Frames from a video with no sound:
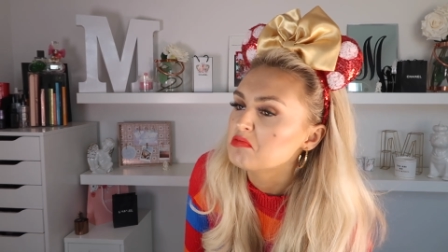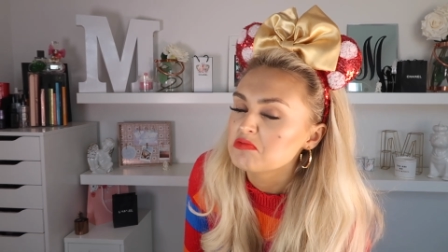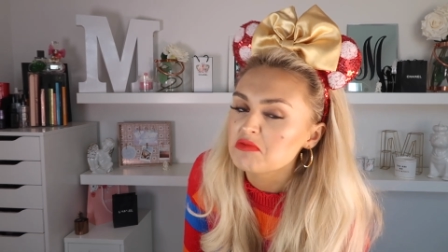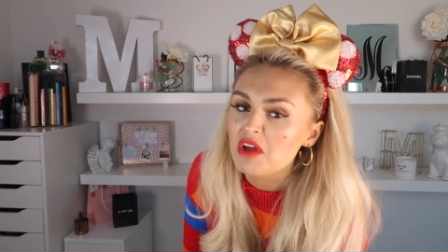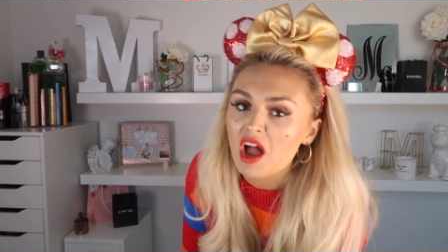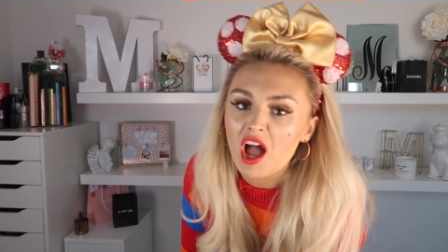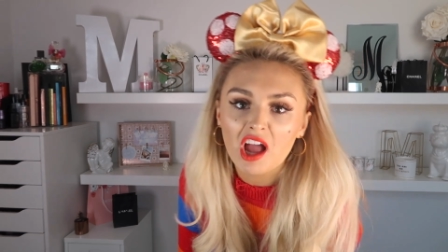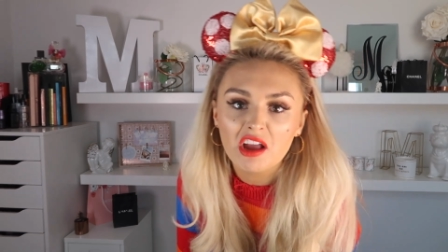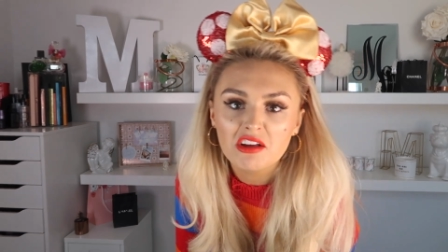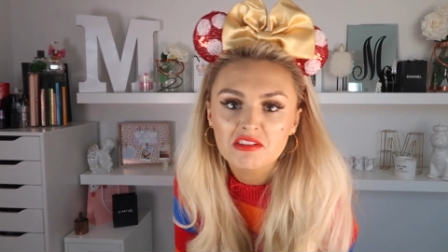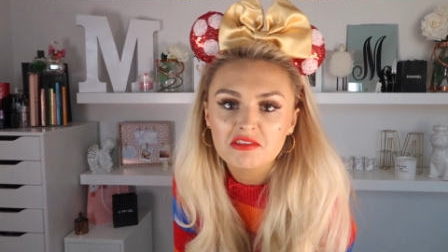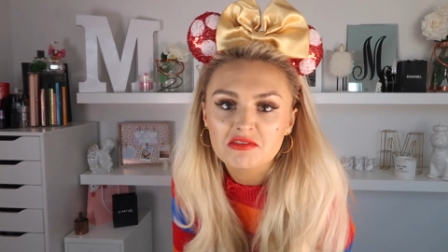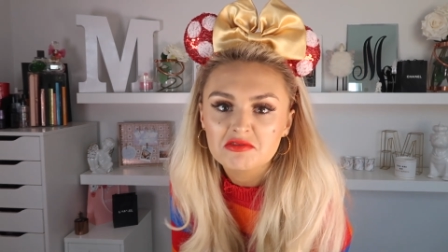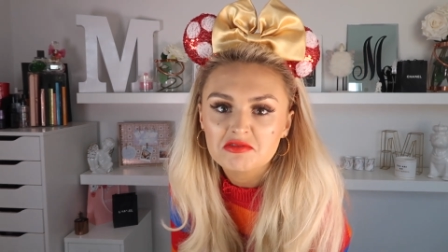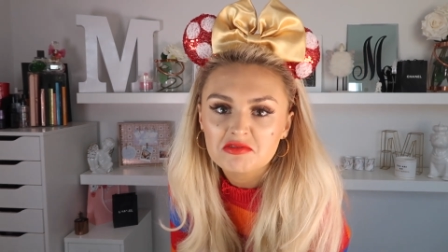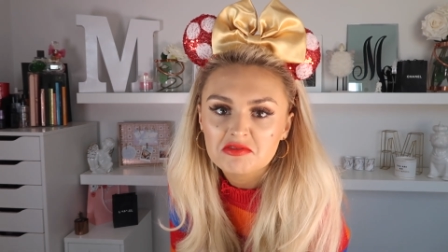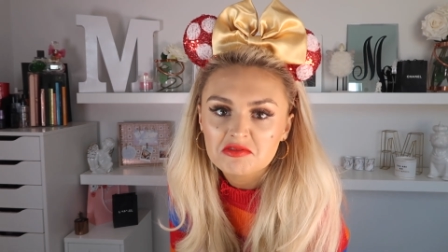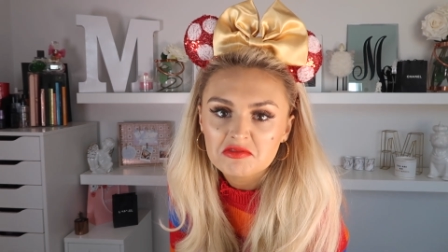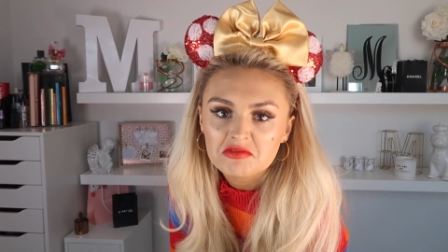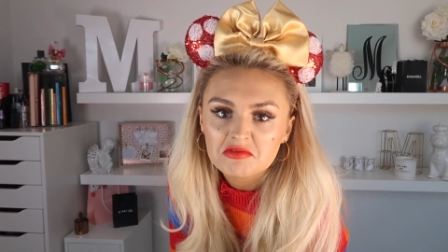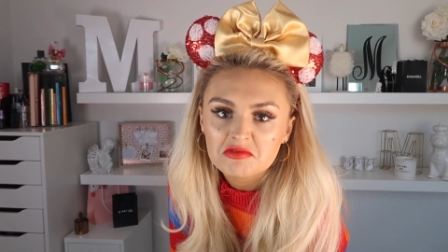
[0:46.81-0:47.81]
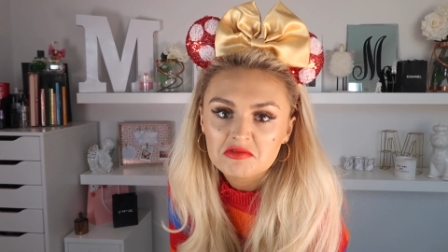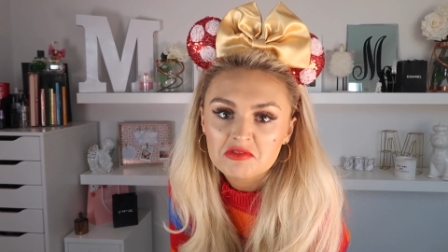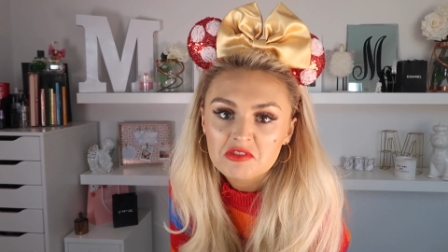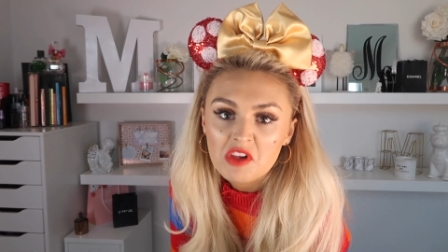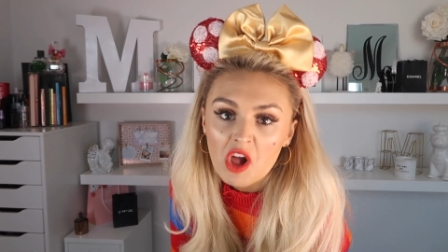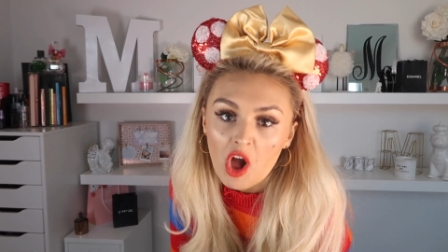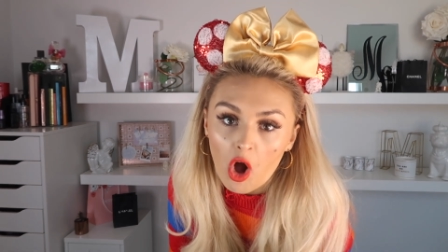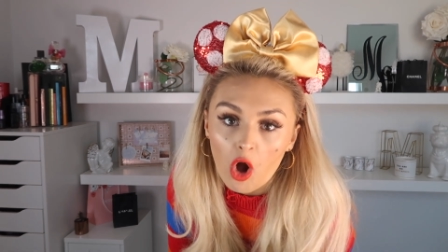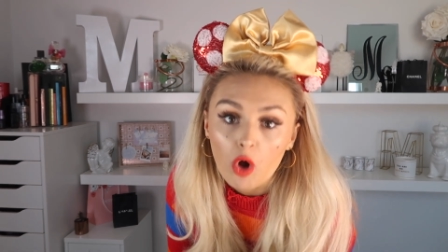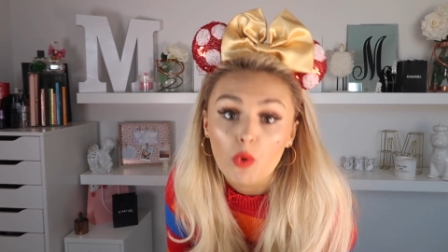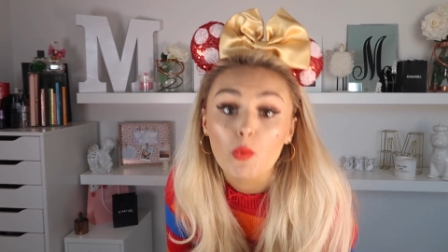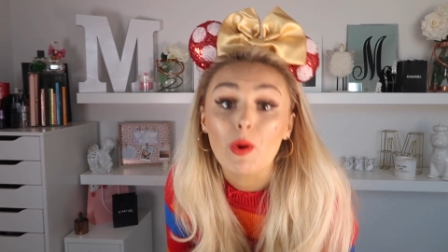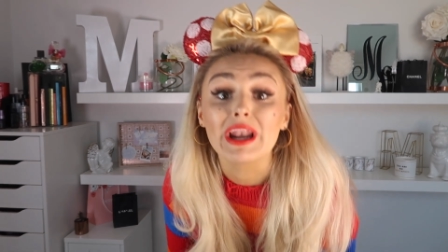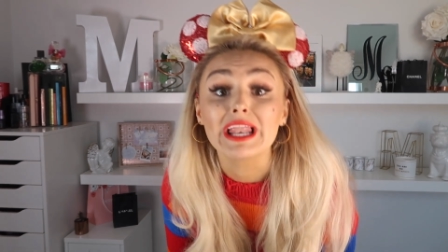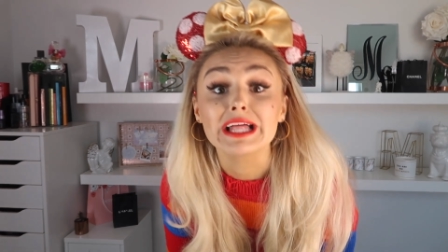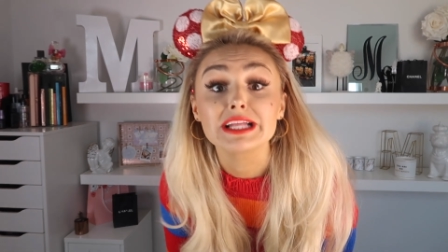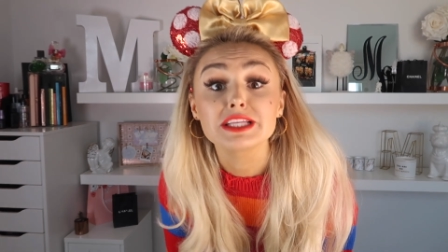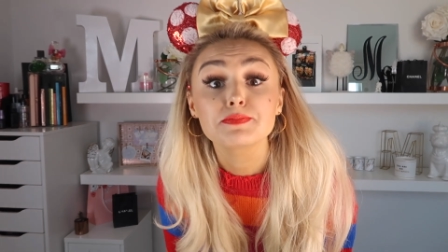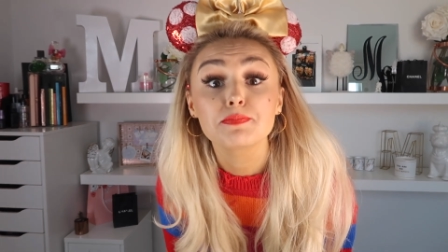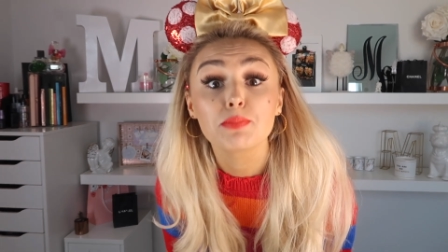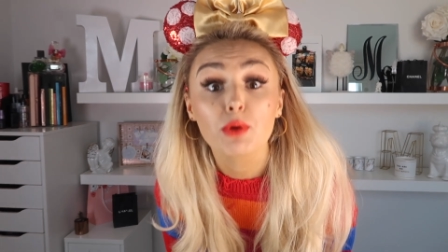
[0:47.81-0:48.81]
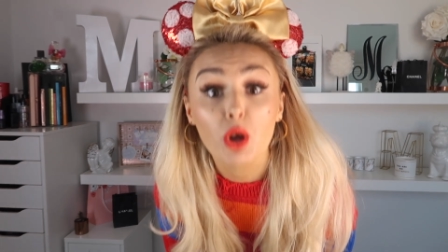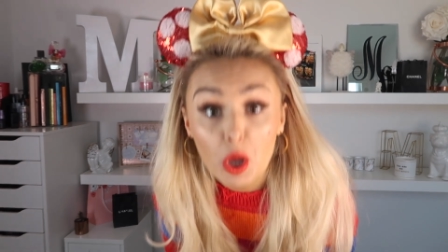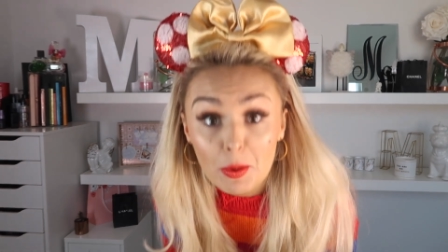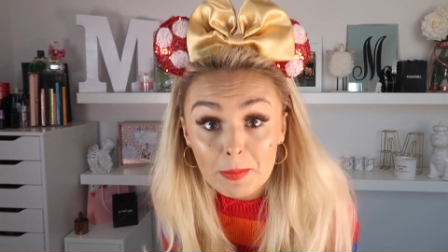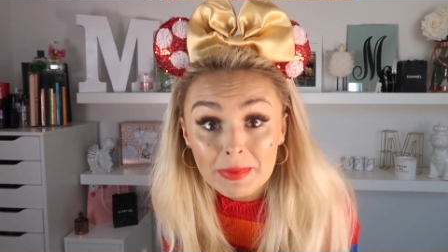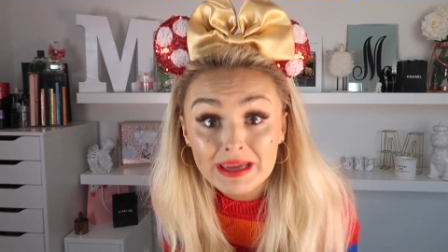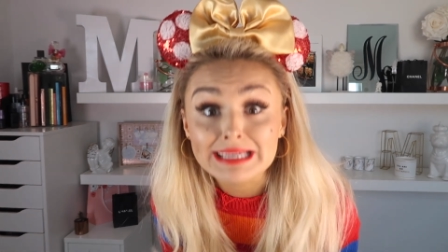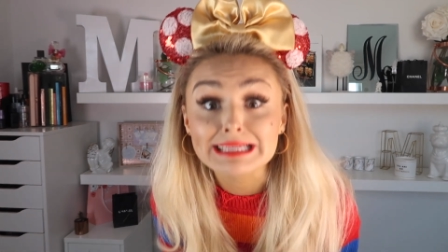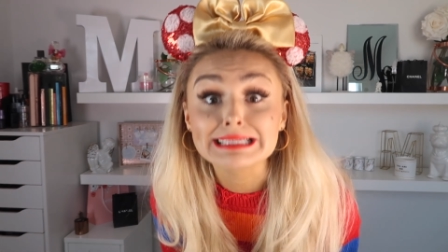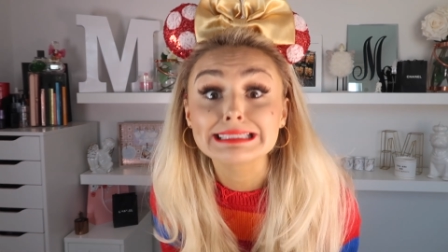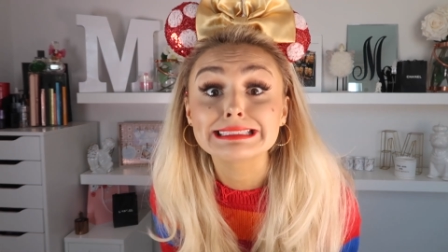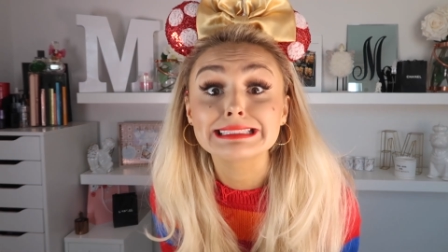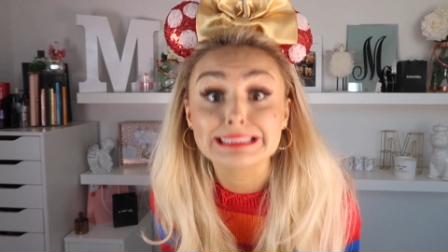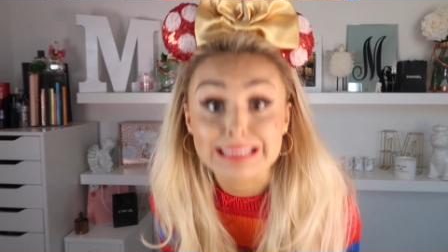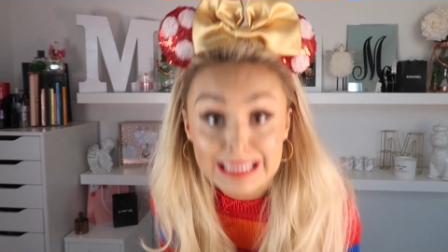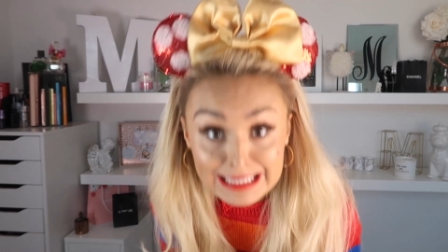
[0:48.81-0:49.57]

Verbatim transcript: No, well, it's blooming